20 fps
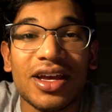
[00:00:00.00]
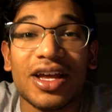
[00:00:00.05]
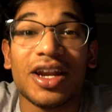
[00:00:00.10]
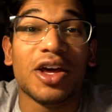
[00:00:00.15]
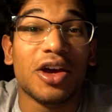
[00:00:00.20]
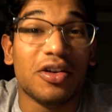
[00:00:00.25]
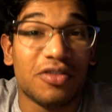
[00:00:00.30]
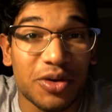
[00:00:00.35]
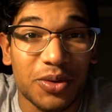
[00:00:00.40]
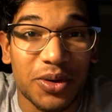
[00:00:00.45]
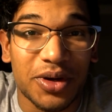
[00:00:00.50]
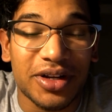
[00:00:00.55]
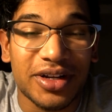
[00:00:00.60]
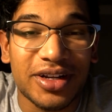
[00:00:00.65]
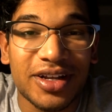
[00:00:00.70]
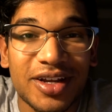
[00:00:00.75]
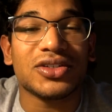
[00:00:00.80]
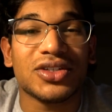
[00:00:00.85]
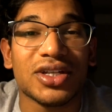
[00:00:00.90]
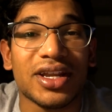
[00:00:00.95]
Hello everyone.
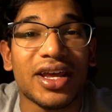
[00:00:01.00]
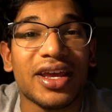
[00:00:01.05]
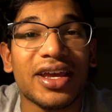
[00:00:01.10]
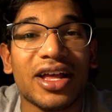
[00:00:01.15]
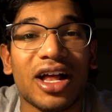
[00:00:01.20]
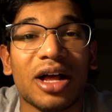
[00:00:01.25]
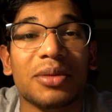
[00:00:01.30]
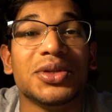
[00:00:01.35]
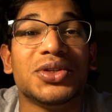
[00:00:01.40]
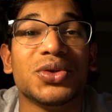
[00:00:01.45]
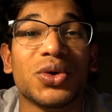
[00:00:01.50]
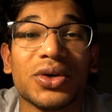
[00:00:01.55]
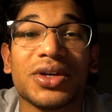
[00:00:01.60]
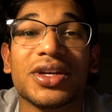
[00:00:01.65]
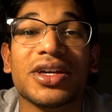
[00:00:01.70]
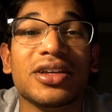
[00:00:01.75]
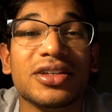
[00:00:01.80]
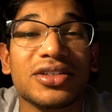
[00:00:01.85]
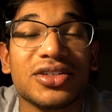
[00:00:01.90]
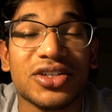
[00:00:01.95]
Today I'll be
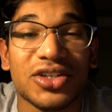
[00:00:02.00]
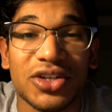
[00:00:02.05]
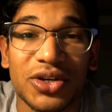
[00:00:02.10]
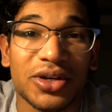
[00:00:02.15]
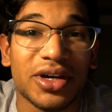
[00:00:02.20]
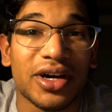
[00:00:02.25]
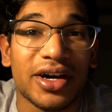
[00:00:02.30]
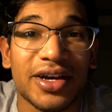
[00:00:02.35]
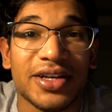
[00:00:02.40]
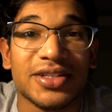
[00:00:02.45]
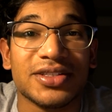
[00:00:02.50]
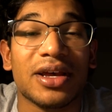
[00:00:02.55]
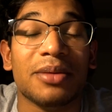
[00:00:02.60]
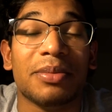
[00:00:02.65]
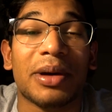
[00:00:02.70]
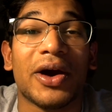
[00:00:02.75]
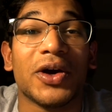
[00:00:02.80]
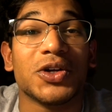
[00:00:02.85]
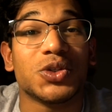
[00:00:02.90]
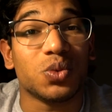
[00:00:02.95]
talking to you guys
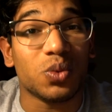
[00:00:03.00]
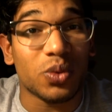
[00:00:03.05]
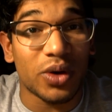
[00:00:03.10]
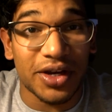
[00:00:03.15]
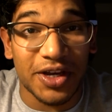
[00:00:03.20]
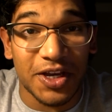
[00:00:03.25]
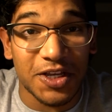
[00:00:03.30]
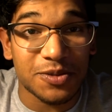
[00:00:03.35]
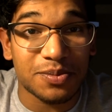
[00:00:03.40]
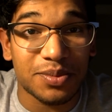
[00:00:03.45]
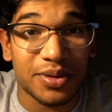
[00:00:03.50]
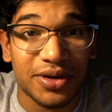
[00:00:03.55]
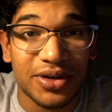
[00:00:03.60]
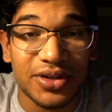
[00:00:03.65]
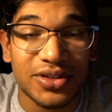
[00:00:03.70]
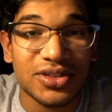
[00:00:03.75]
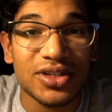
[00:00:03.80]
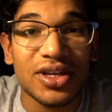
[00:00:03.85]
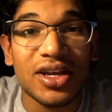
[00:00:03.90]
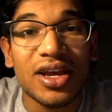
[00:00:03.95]
about work
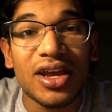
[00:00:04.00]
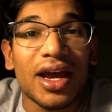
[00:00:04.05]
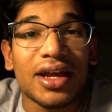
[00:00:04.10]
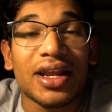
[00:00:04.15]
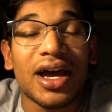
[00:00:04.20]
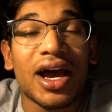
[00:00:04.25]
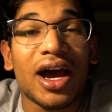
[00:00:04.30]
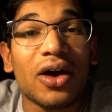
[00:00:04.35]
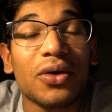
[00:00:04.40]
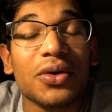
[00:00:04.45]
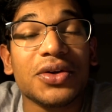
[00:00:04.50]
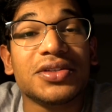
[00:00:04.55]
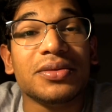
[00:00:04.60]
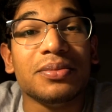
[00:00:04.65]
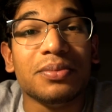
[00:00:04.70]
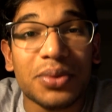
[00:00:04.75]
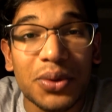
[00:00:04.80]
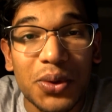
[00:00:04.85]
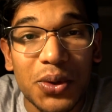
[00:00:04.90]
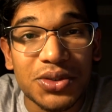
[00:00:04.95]
experience and how it's
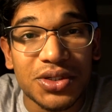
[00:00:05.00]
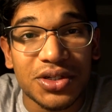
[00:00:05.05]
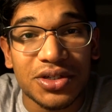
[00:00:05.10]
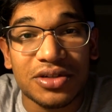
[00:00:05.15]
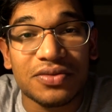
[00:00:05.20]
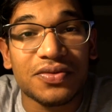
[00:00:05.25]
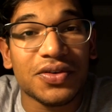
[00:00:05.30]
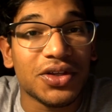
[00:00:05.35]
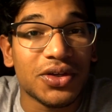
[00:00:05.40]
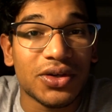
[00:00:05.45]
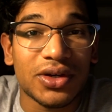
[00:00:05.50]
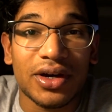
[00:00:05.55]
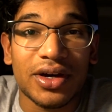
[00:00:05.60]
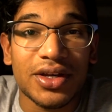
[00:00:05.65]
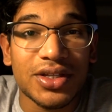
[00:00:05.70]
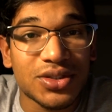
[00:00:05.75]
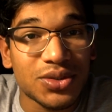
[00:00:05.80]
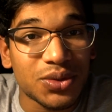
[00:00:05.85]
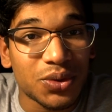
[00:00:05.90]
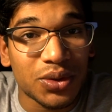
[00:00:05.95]
important for you
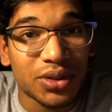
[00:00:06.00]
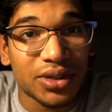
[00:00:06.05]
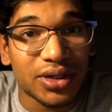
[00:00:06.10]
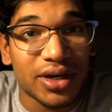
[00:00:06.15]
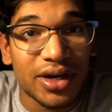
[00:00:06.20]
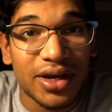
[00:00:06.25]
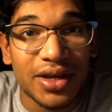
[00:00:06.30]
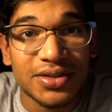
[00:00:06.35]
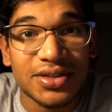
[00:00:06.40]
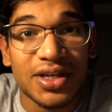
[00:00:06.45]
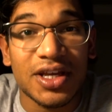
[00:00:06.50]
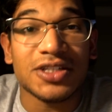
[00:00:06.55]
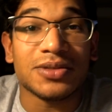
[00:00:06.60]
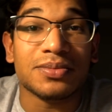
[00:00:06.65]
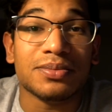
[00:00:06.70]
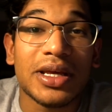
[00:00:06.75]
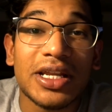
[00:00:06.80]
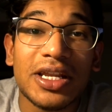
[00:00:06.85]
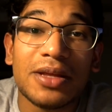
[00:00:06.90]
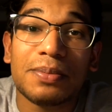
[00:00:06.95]
guys to organize as
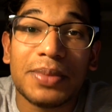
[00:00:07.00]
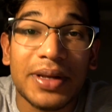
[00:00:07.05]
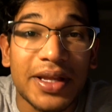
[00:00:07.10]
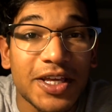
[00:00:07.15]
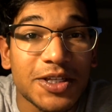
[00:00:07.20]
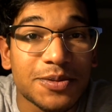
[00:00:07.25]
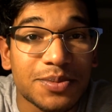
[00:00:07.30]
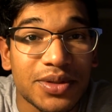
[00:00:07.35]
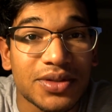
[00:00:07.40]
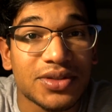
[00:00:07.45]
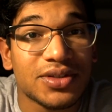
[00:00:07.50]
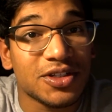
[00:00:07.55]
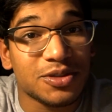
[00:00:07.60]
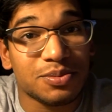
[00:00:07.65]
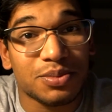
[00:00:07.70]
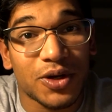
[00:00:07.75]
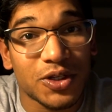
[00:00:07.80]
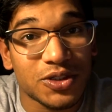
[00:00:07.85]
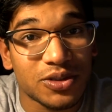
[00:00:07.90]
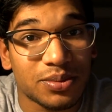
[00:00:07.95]
many placements as
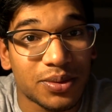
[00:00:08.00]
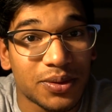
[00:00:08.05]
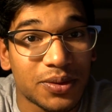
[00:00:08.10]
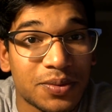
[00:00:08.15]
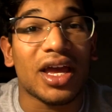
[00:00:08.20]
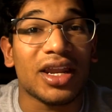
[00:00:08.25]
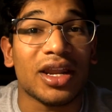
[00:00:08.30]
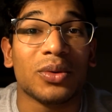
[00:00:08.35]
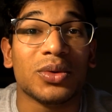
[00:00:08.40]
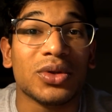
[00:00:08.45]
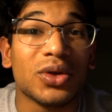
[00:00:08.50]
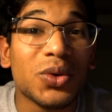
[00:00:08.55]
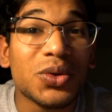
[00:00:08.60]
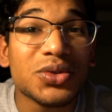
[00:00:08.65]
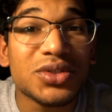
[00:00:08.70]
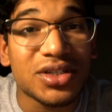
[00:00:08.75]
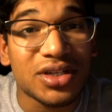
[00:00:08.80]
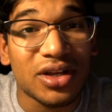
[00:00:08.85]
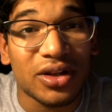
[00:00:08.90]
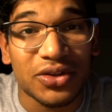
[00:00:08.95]
possible. And I will
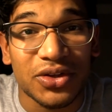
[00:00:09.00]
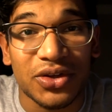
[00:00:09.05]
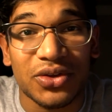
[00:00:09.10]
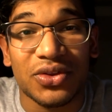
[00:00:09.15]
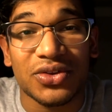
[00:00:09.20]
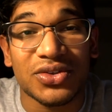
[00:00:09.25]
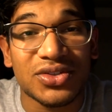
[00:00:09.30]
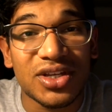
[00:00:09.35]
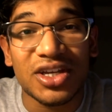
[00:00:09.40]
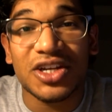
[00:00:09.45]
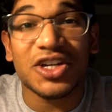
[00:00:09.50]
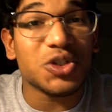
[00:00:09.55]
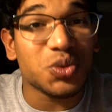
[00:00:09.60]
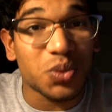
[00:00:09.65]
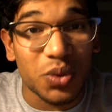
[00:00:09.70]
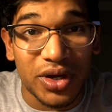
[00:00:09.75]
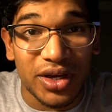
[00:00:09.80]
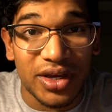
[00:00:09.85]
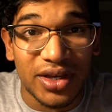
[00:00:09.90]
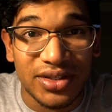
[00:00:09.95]
also tell you the
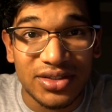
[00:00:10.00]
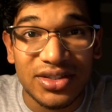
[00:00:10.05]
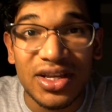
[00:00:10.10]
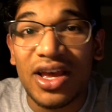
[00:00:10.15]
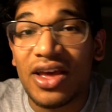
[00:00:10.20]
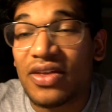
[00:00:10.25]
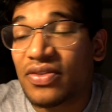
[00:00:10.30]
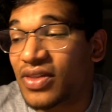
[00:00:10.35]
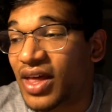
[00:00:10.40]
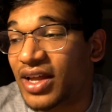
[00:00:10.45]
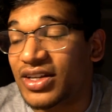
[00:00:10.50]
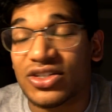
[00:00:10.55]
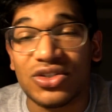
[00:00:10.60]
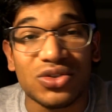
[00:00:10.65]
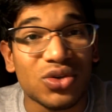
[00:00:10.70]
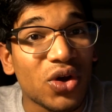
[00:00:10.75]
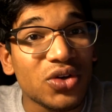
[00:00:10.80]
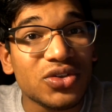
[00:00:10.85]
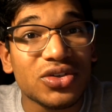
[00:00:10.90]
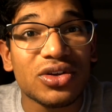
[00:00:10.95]
secret ways that
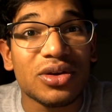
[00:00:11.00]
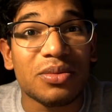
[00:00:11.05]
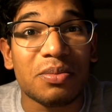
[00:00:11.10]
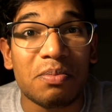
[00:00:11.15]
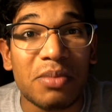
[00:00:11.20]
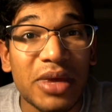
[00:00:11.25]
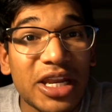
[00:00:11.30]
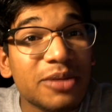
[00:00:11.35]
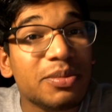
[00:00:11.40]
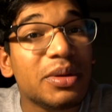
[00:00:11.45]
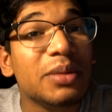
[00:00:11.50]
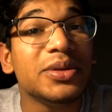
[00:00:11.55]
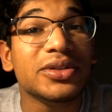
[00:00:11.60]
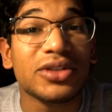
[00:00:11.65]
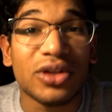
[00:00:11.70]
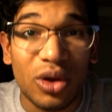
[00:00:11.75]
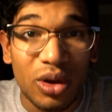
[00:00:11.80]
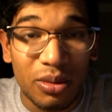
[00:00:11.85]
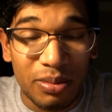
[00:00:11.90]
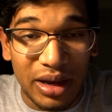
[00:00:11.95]
not many people
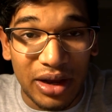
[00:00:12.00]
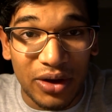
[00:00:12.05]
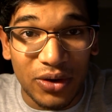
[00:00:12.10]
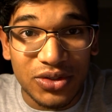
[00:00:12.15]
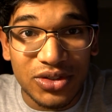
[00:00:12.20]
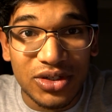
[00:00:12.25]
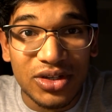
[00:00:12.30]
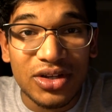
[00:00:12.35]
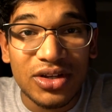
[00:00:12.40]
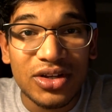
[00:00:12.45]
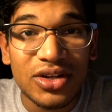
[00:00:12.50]
know about